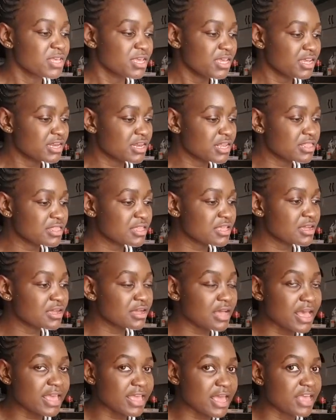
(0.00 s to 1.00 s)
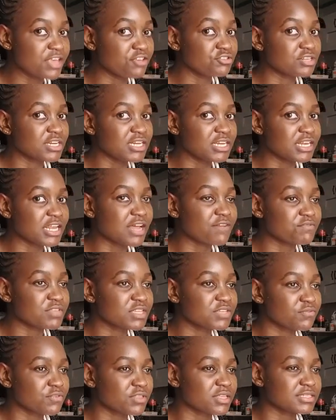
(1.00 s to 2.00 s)
And I think I usually love this
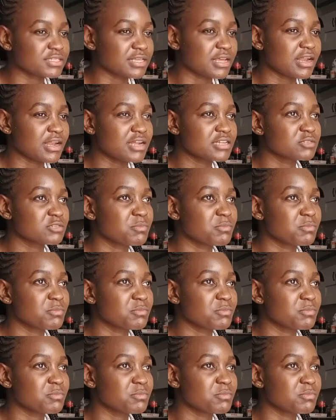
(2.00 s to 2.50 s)
for the salads,